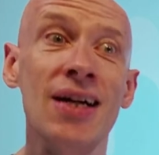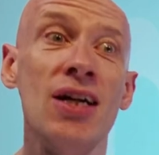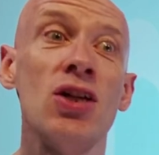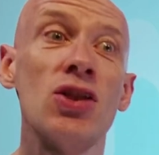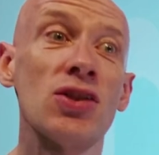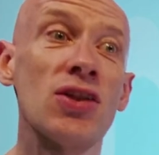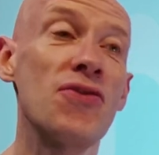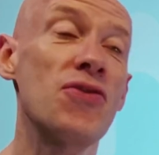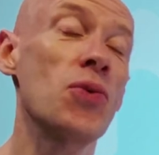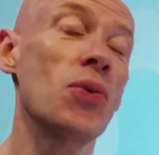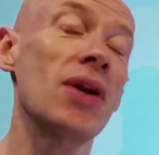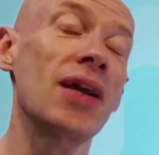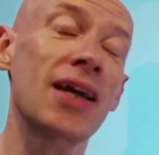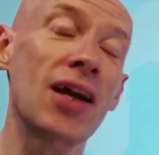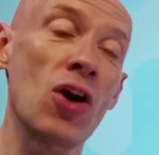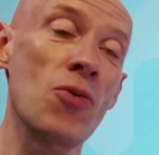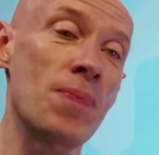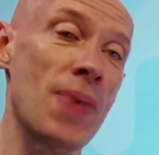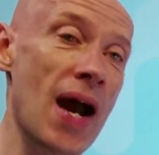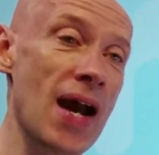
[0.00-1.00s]
So if you want to
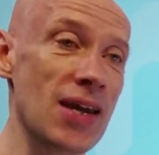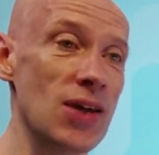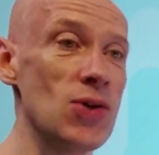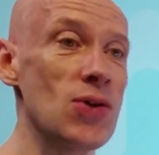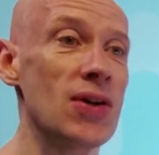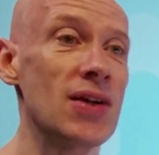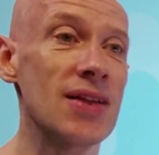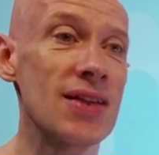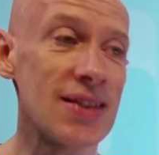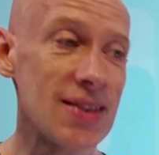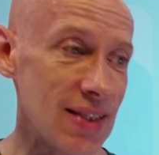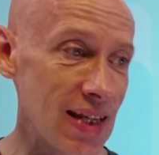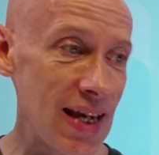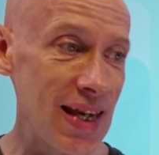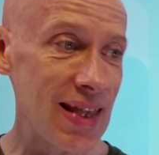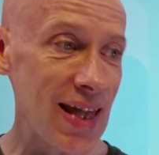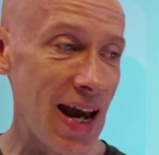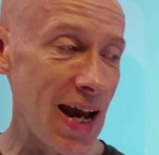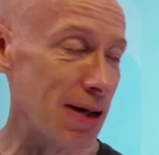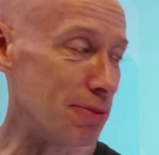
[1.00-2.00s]
go back, you can see
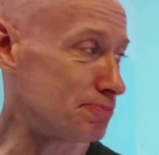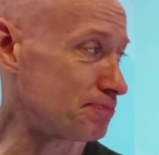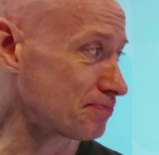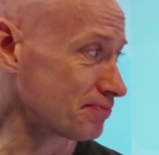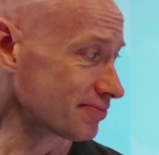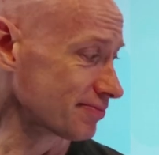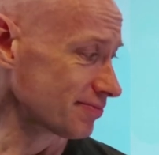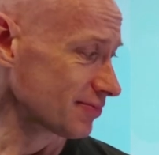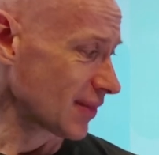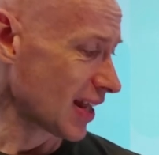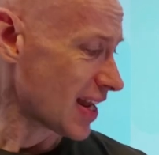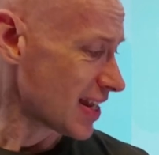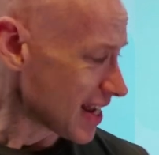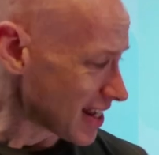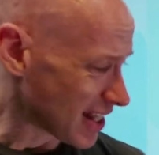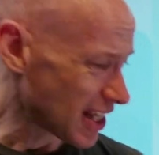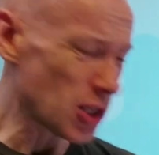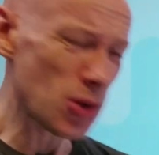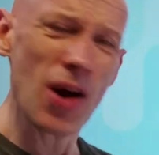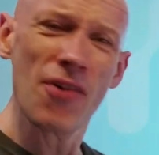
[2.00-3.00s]
that. And
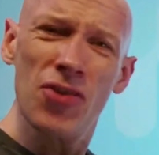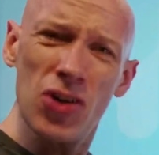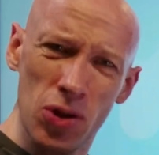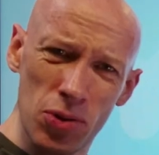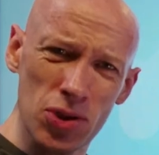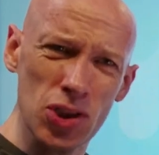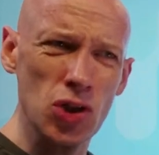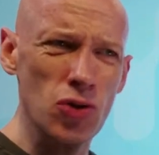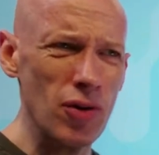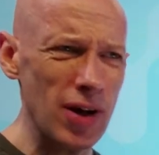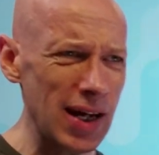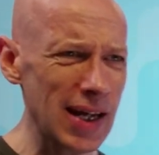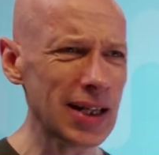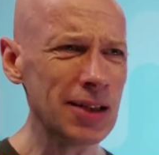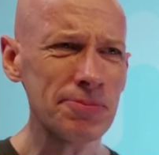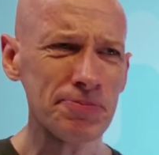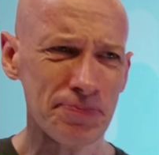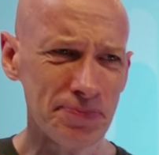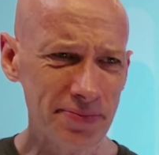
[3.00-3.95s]
yes, I do have a new screen.